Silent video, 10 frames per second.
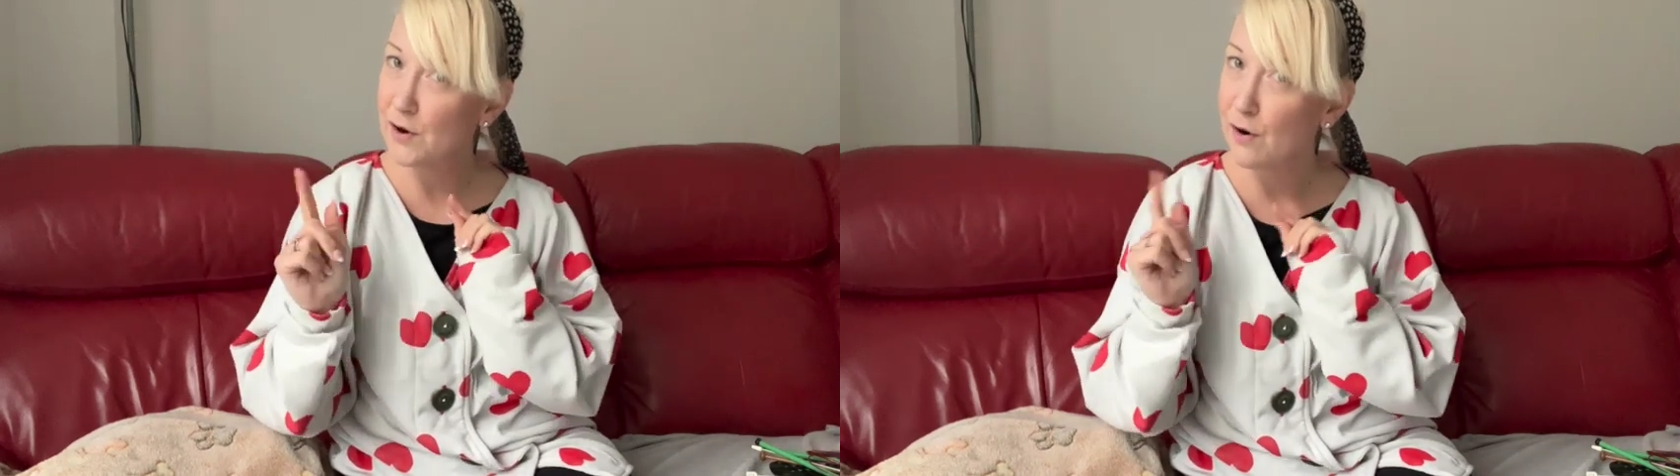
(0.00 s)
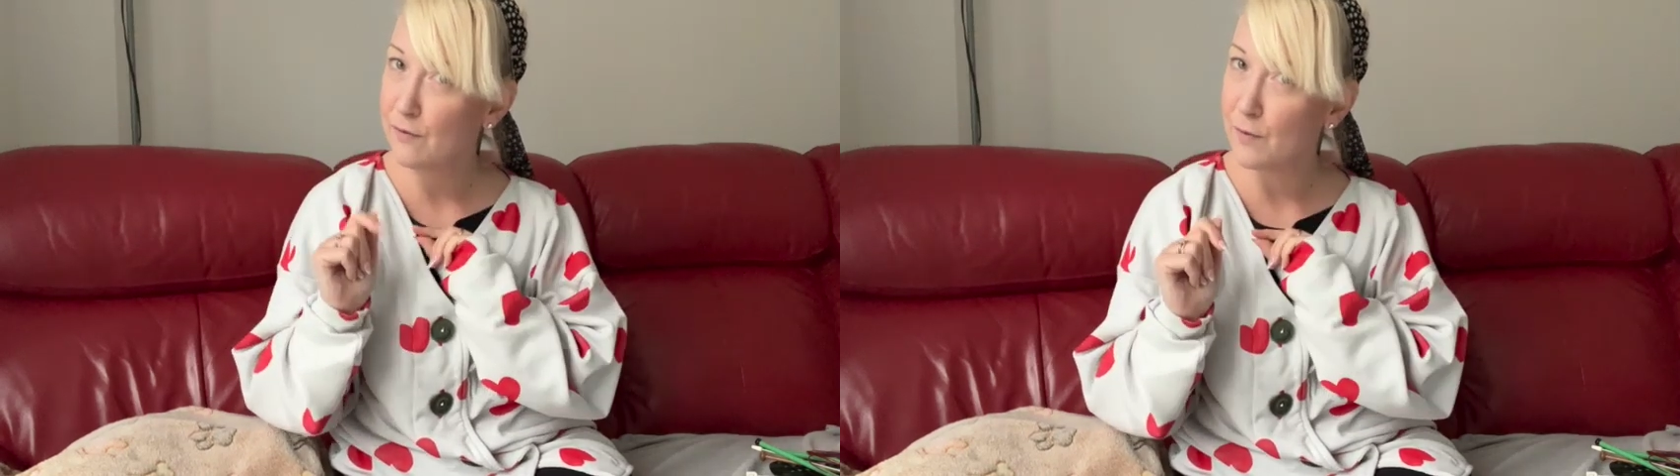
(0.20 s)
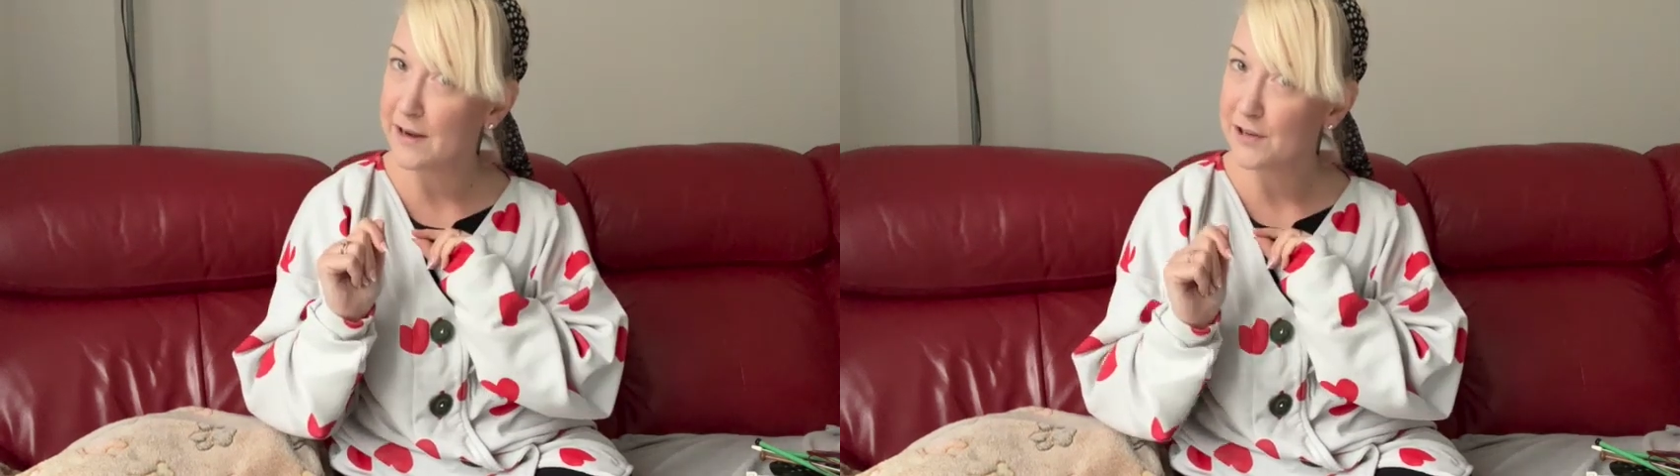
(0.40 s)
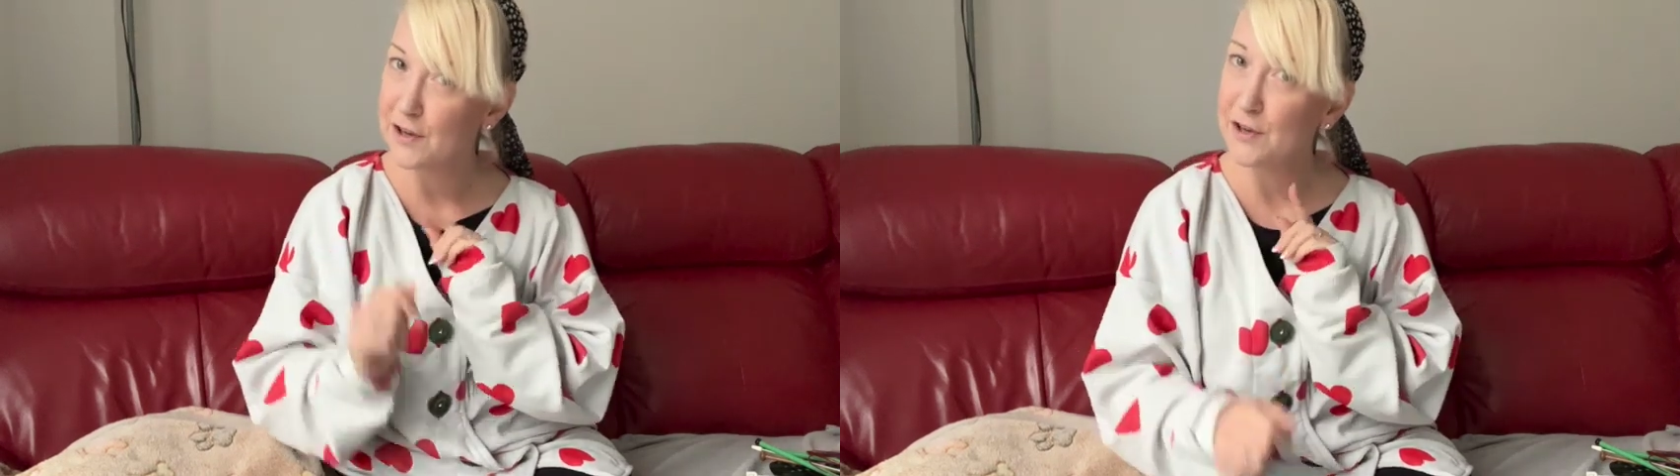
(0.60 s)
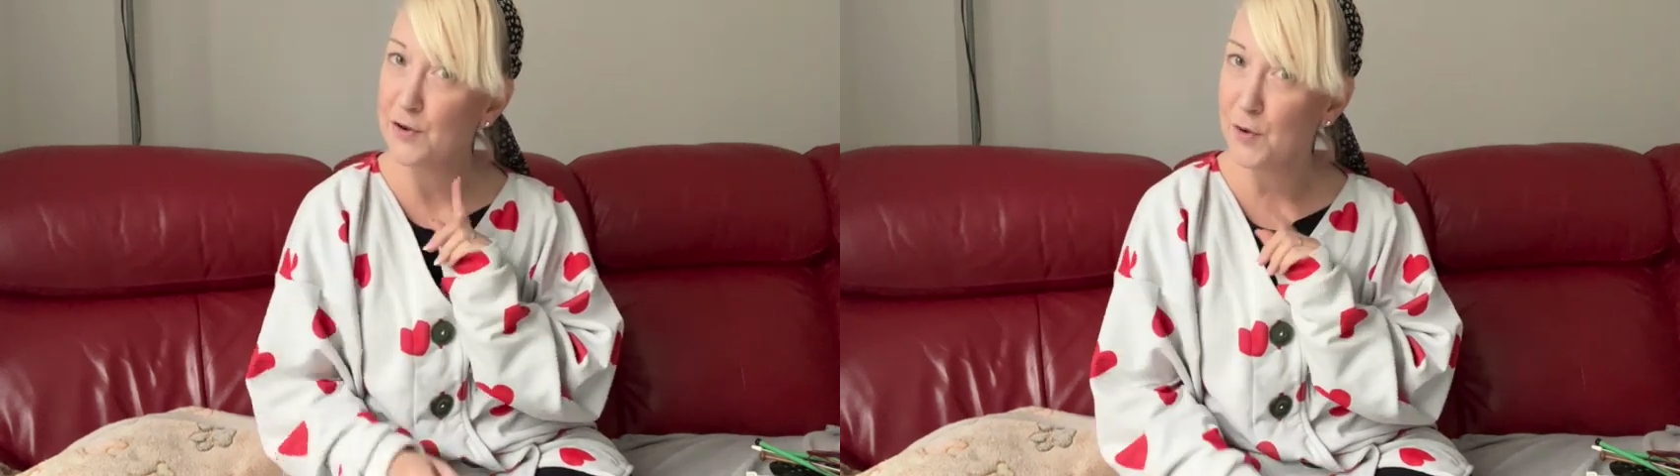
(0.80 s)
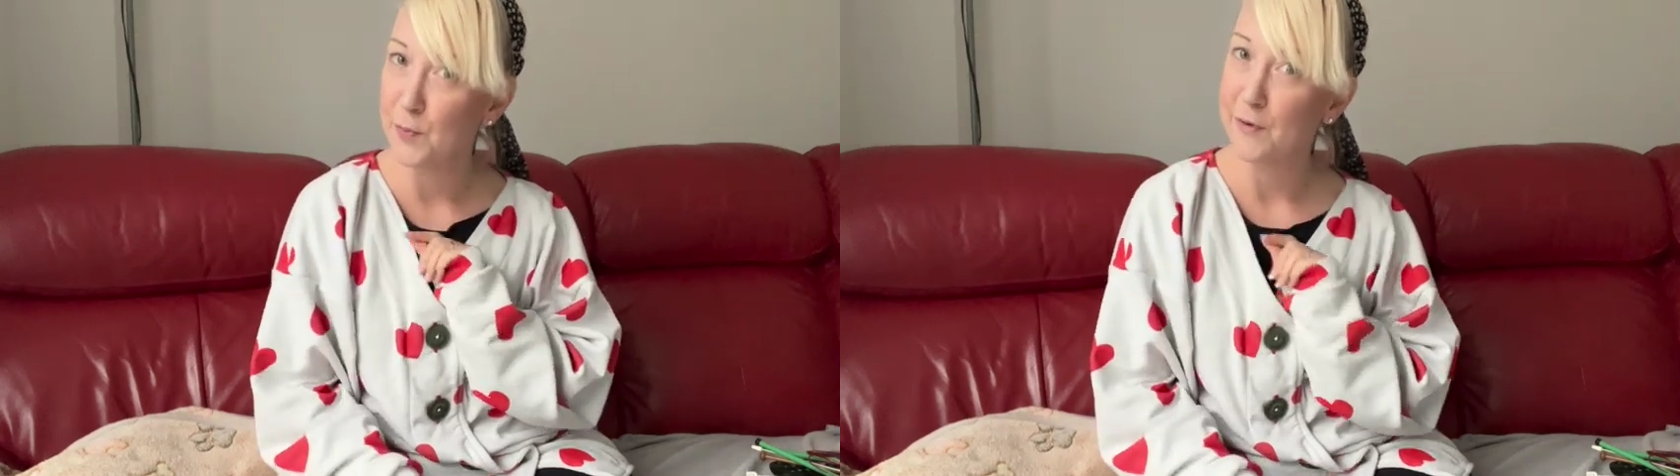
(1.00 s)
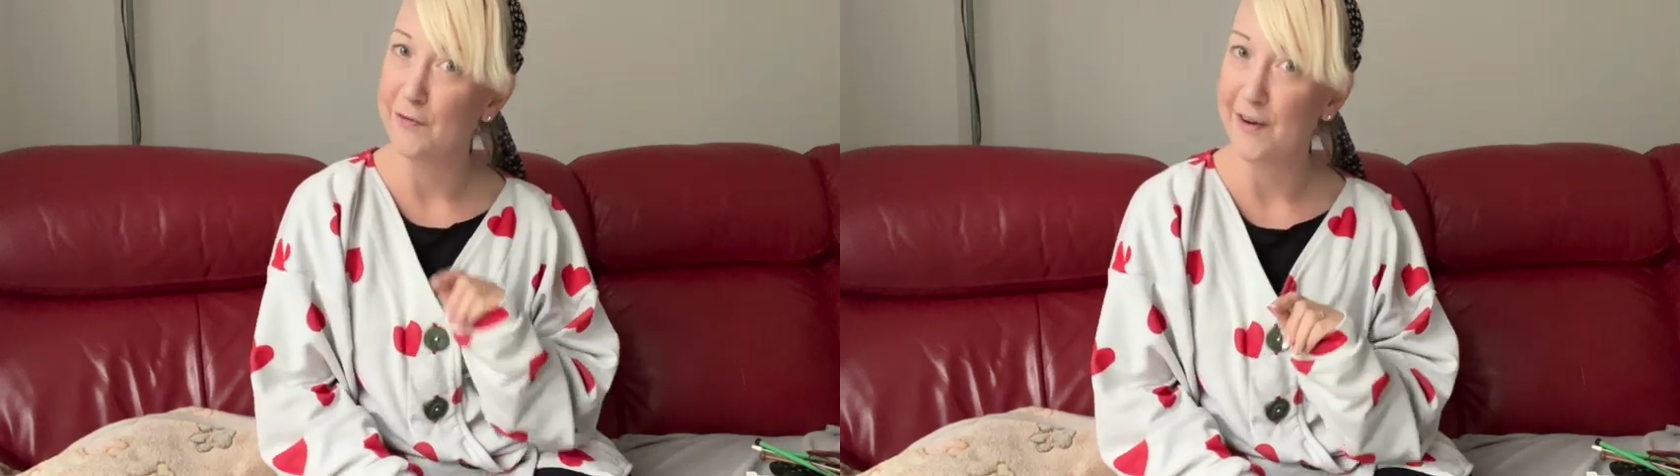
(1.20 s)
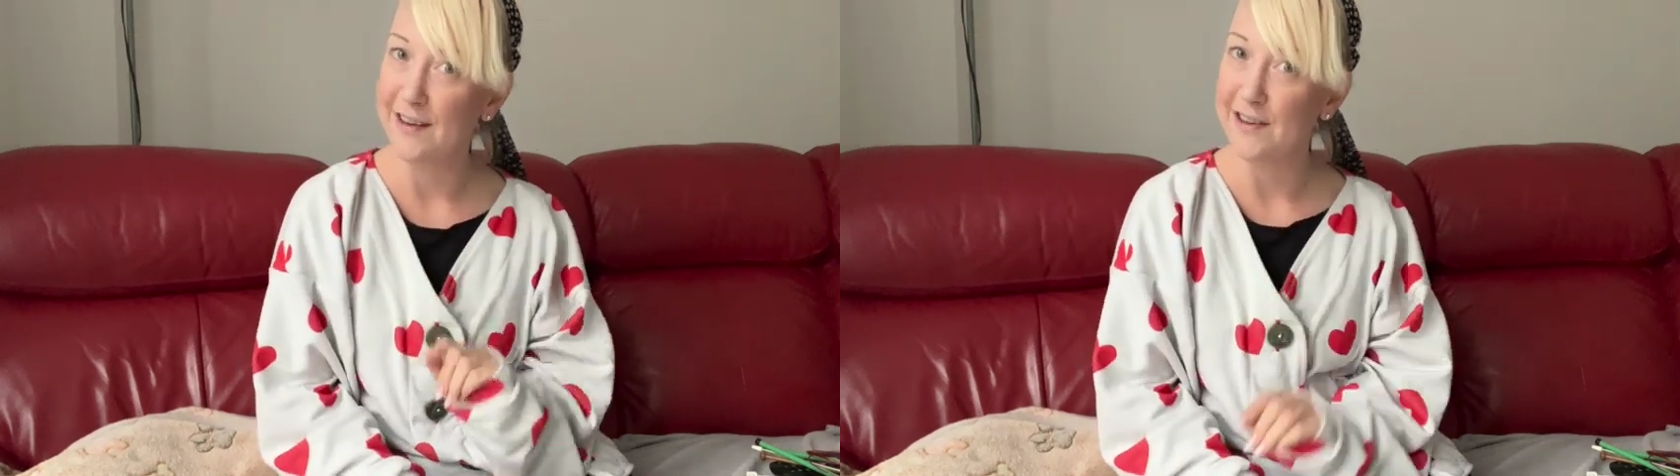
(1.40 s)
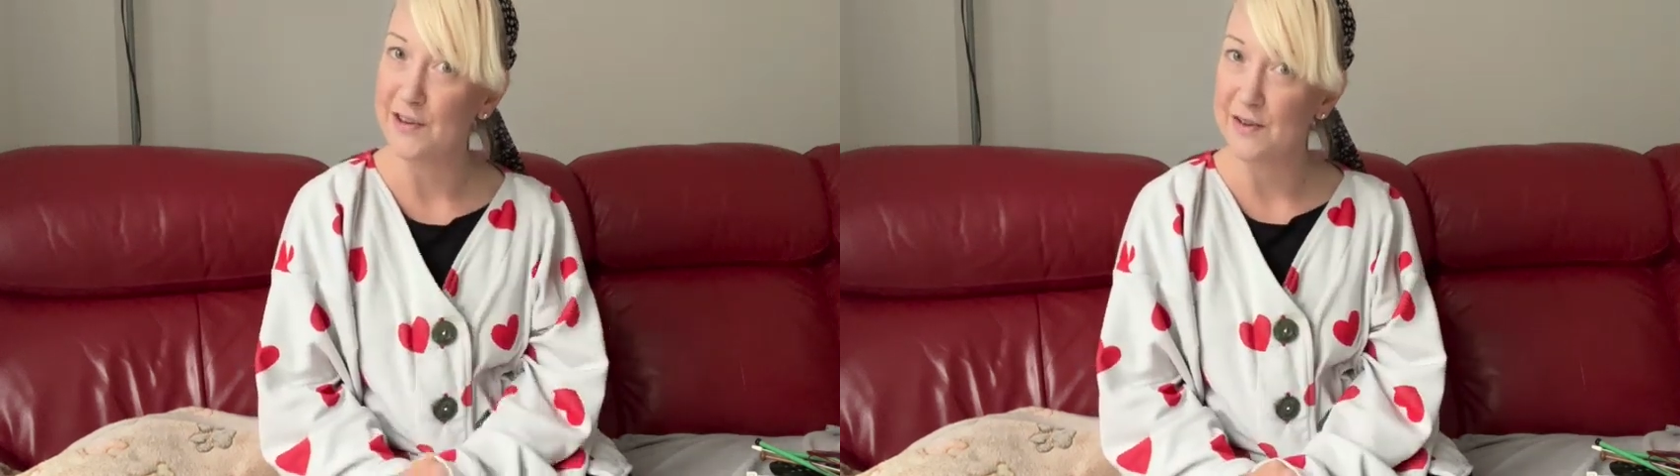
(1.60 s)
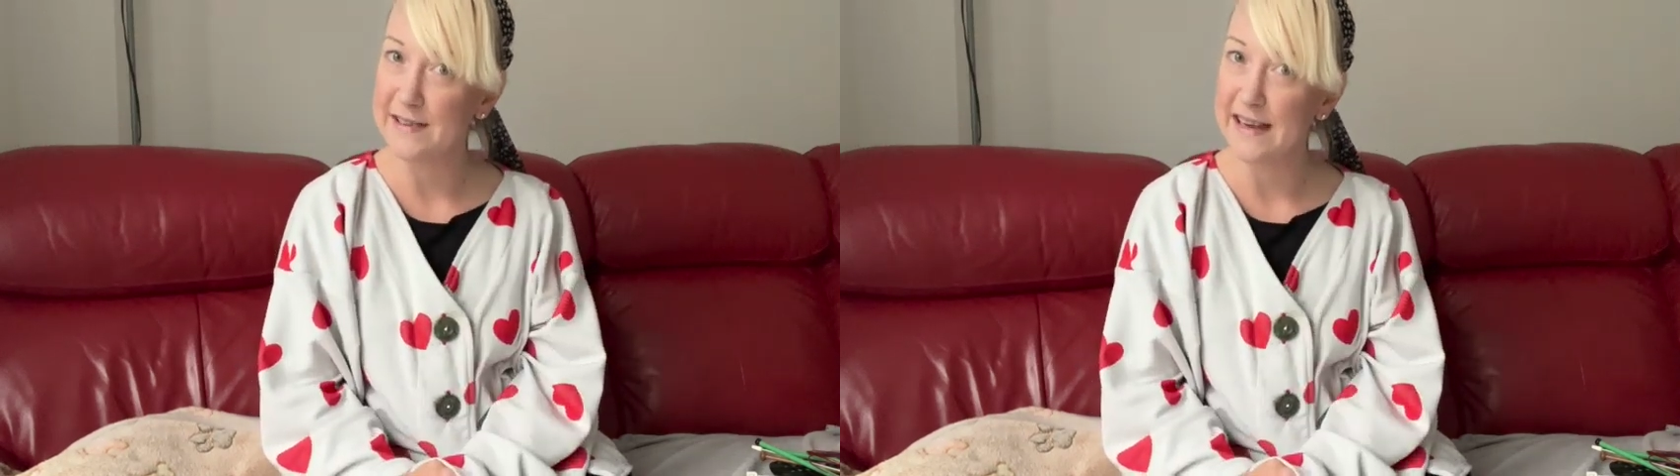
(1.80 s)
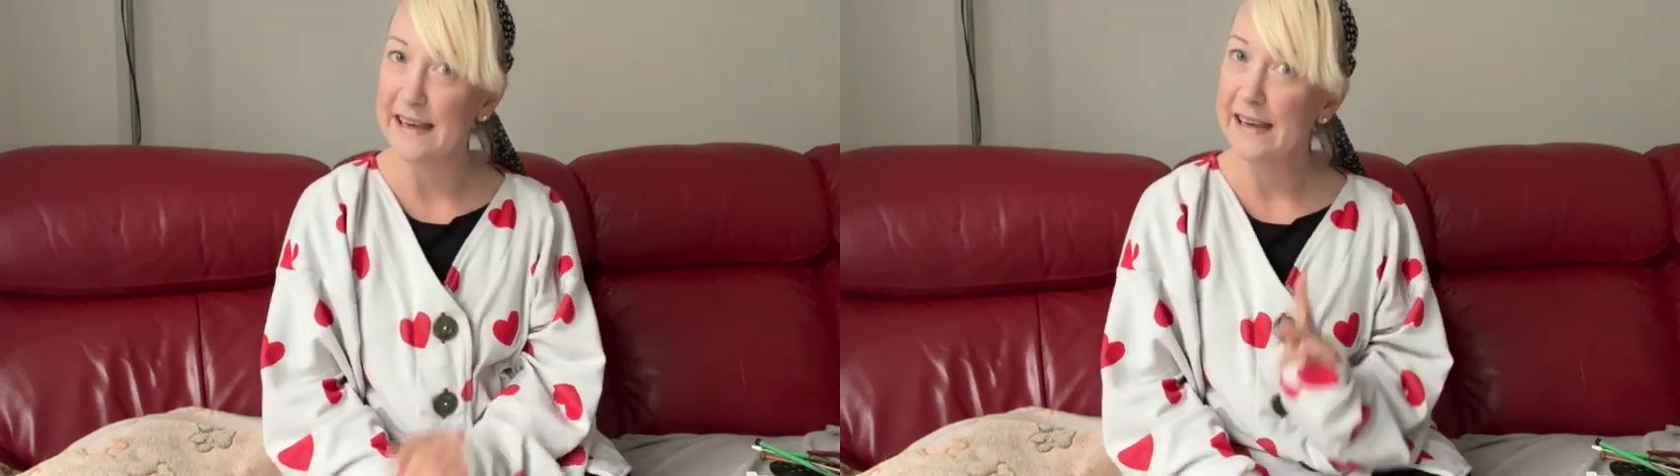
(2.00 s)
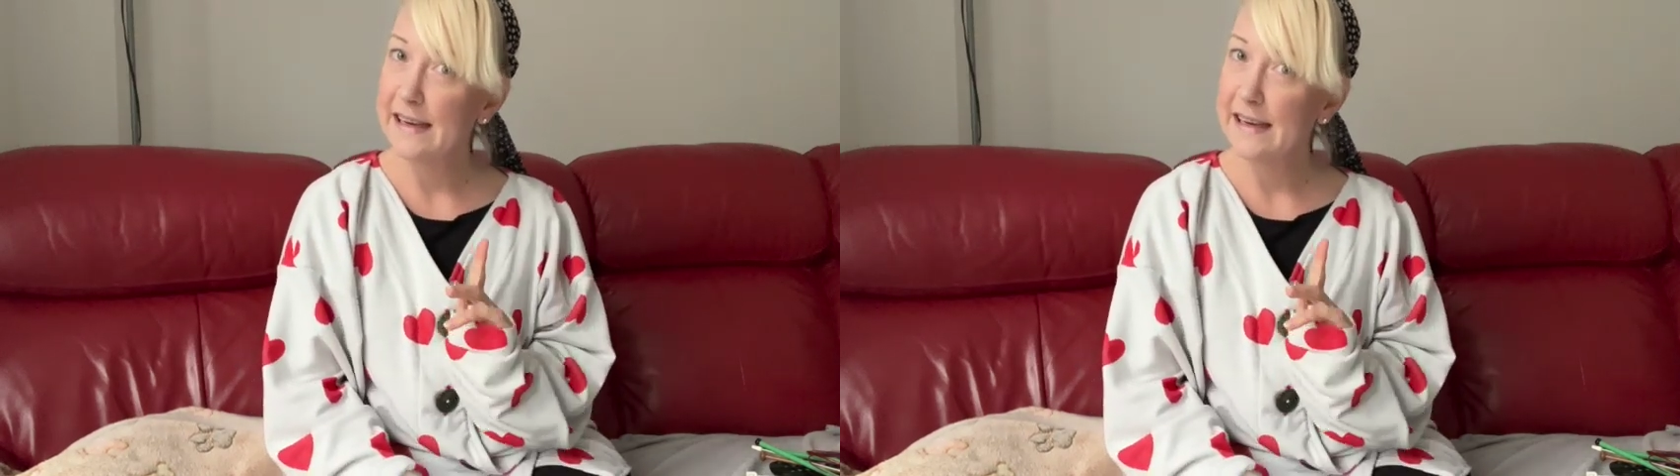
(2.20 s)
of which you prefer using,